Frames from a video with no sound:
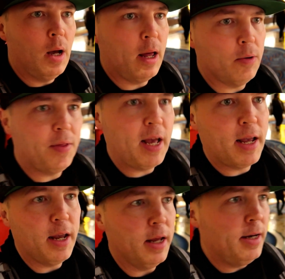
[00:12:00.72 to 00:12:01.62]
I don't think I
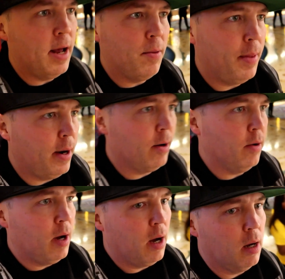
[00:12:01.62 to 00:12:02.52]
can get down
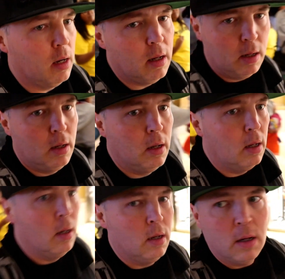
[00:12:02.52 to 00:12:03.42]
there uh,
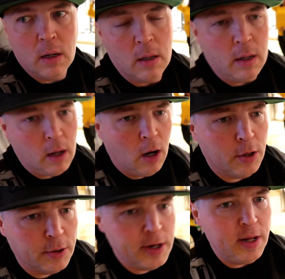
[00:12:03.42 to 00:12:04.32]

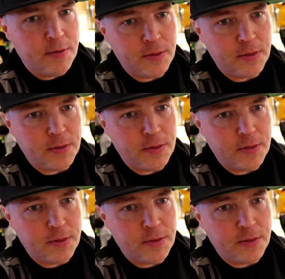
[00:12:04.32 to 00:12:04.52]
underneath